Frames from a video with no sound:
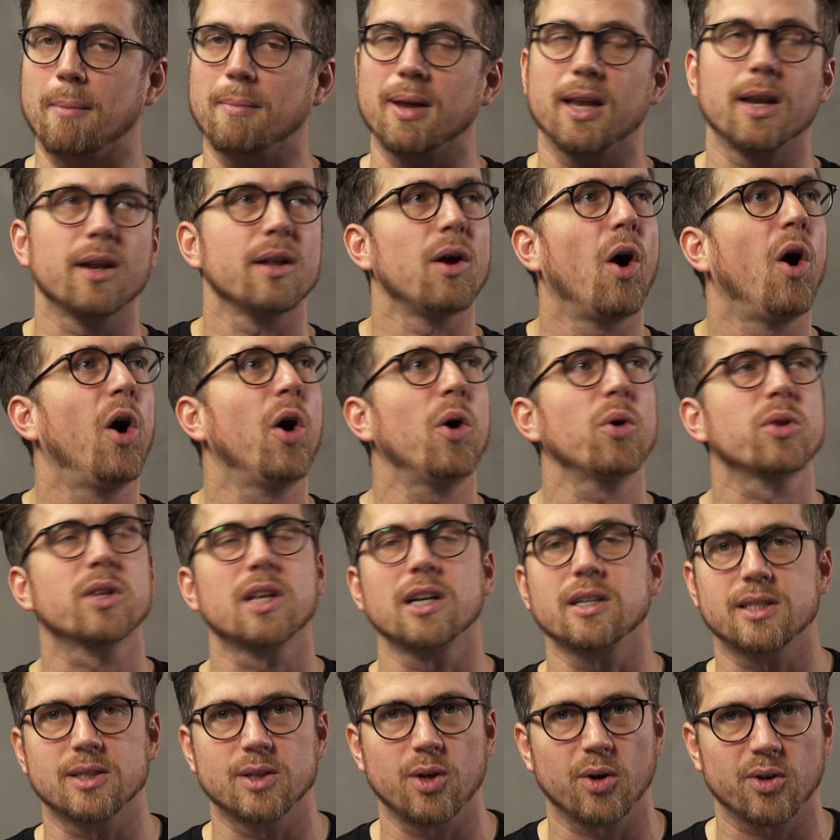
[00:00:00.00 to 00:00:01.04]
I mean,
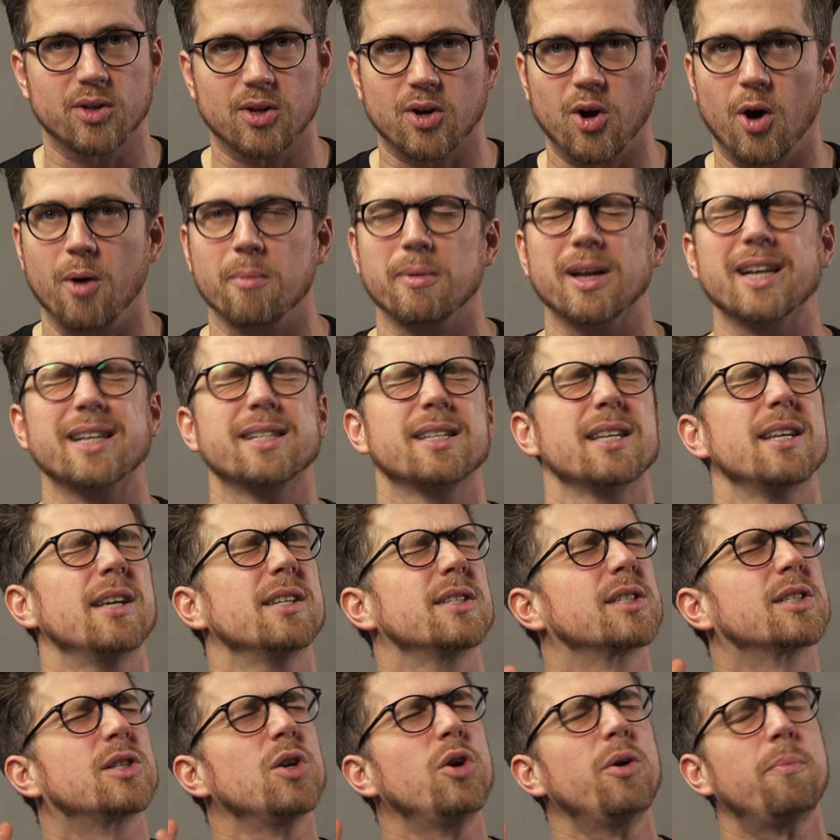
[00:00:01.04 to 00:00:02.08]
Hotels.com is
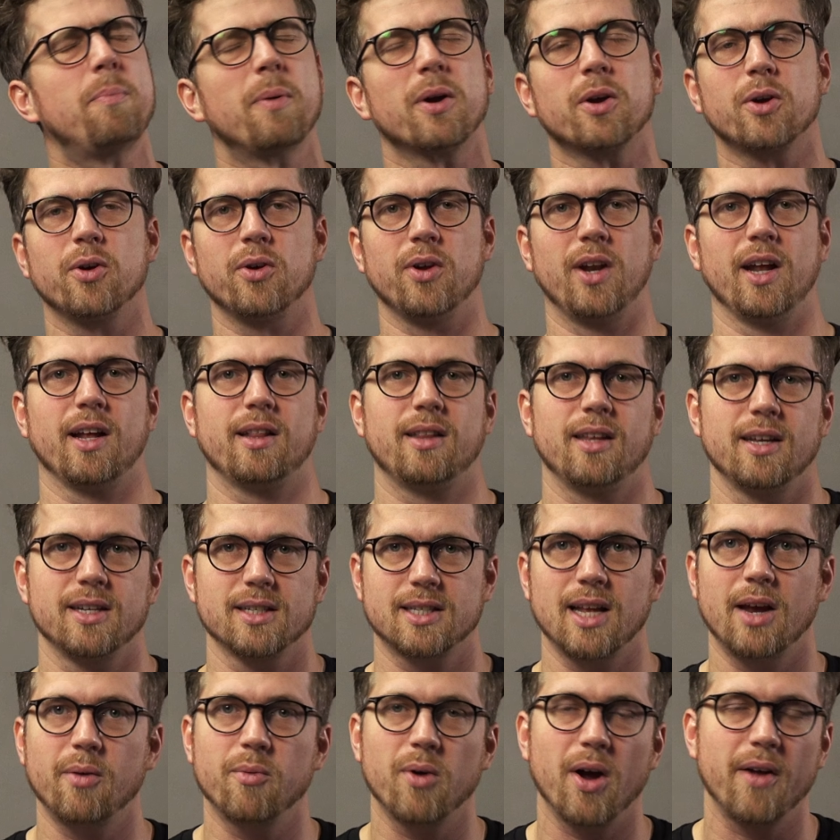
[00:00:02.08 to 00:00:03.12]
super good at this.
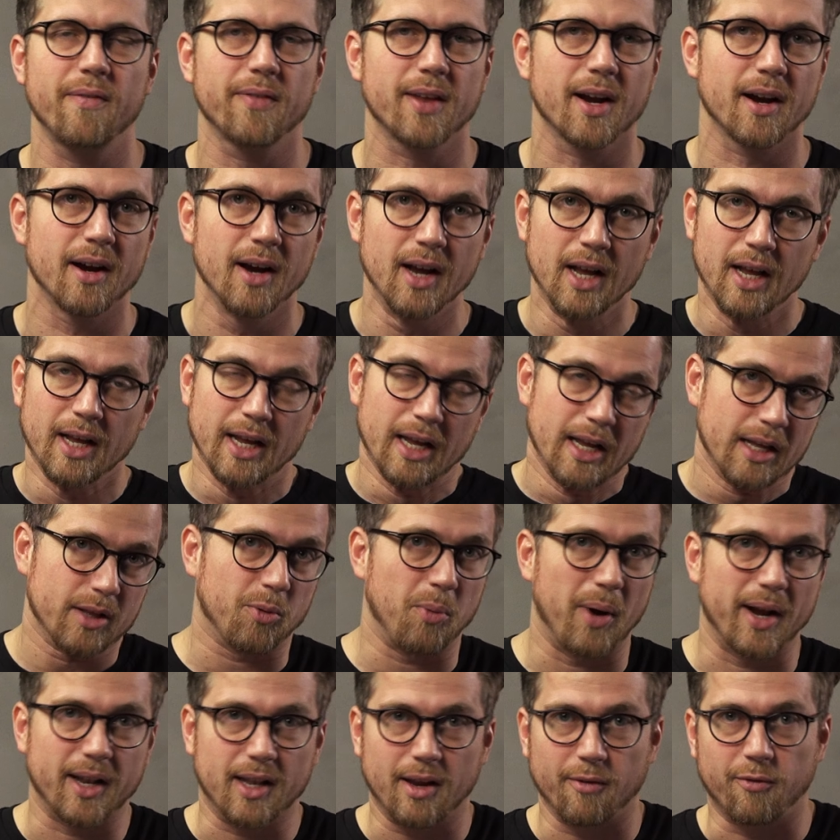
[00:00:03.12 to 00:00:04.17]
They run their
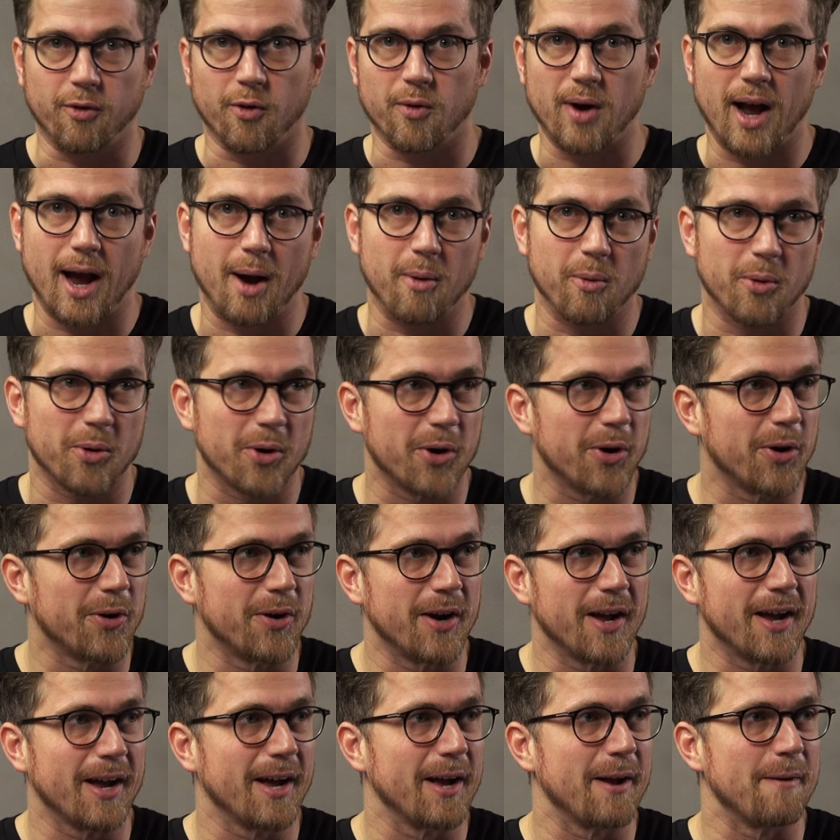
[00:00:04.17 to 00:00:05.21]

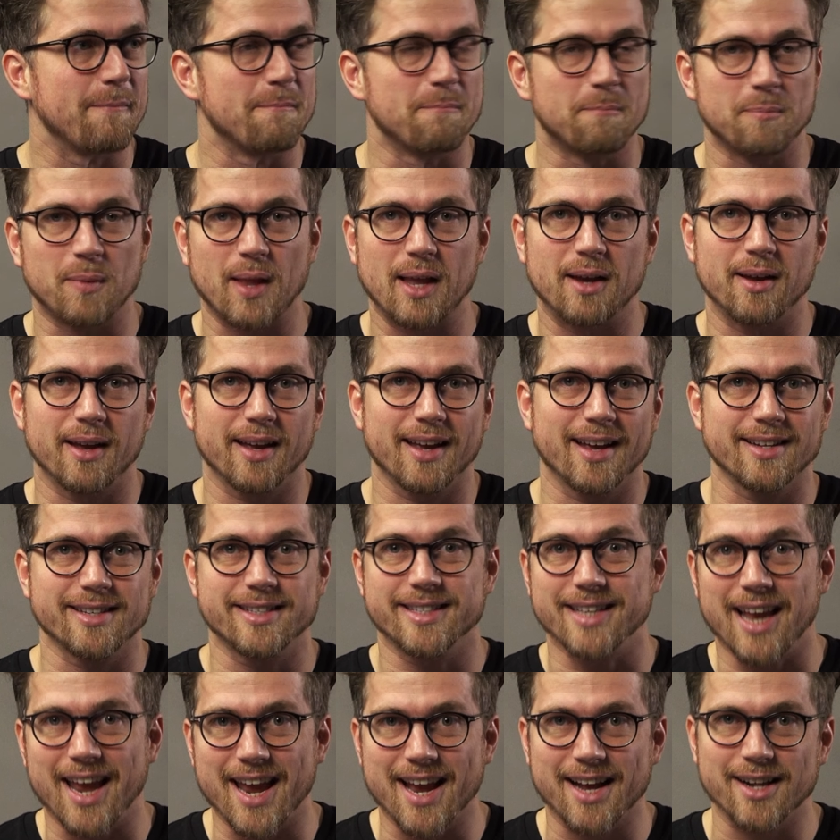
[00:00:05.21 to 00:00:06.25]
24-hour
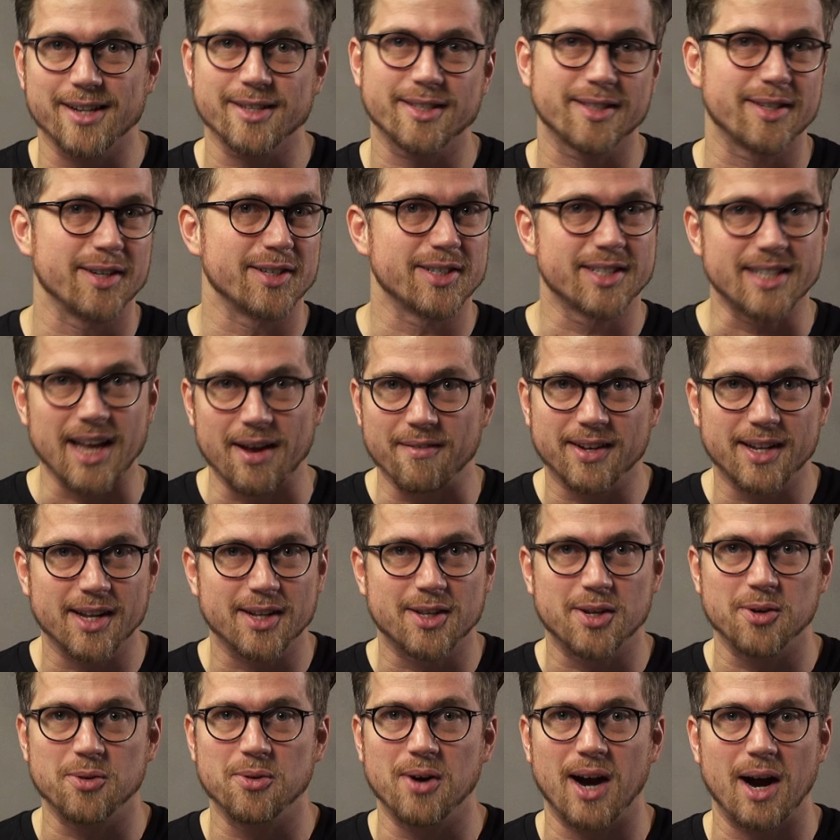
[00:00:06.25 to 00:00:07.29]
sales, their
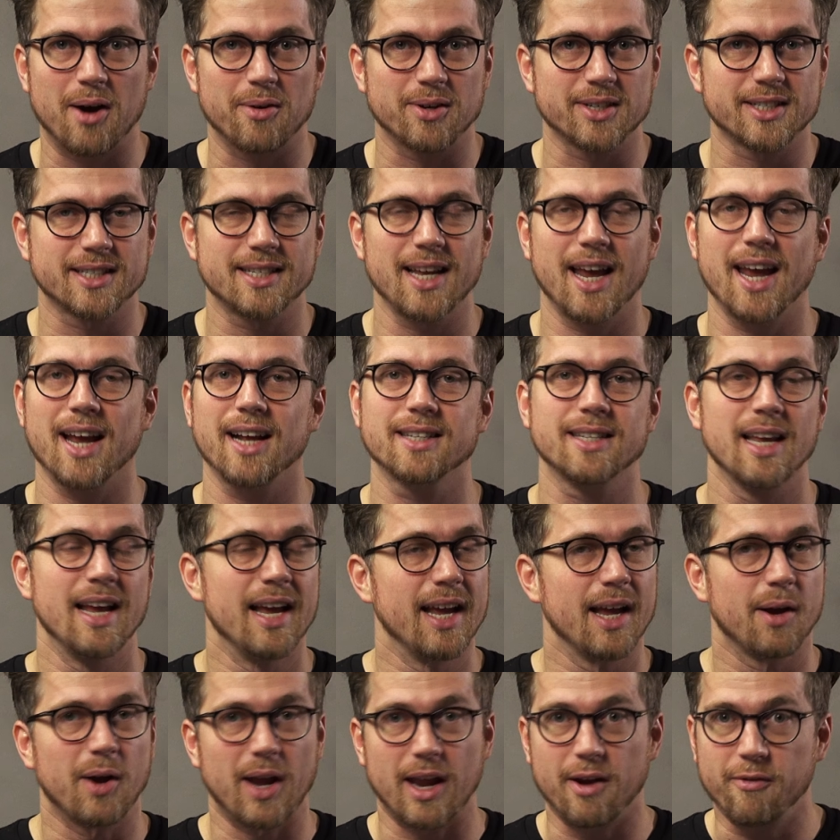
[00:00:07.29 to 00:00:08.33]
72-hour sales.
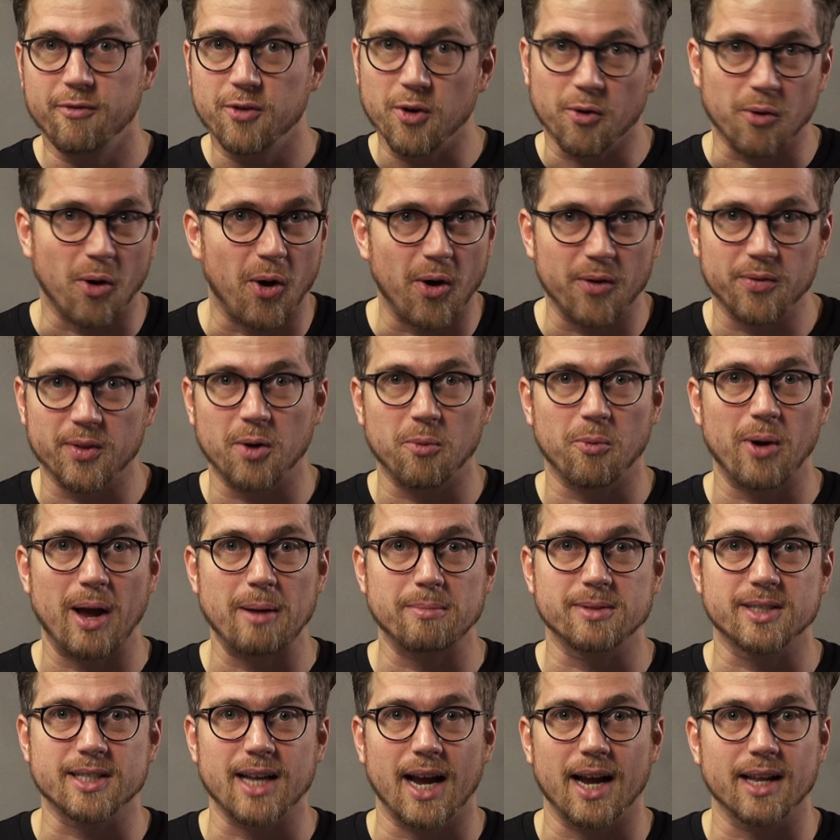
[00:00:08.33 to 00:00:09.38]
If you're on their
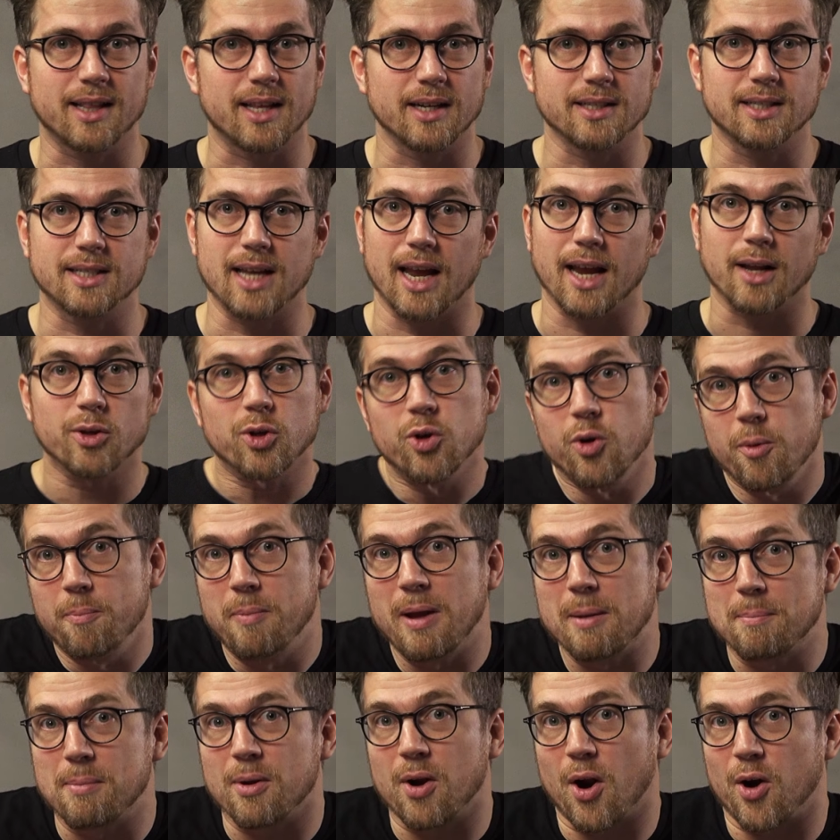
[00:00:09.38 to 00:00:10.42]
website, they're saying 2
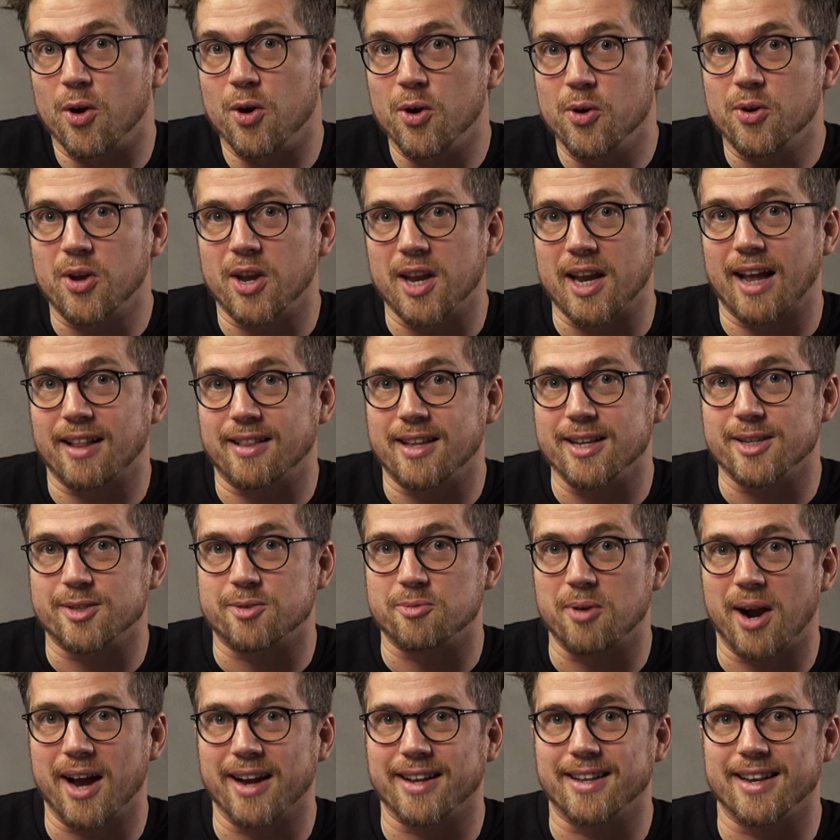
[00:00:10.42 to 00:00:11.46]
people are looking at
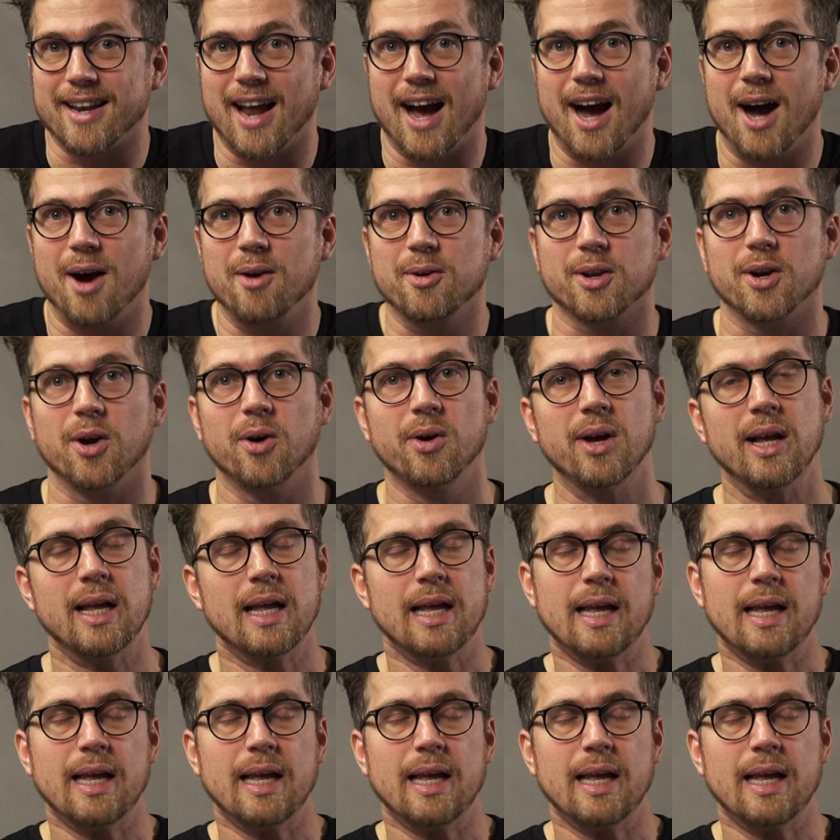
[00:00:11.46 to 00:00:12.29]
this right now, you know.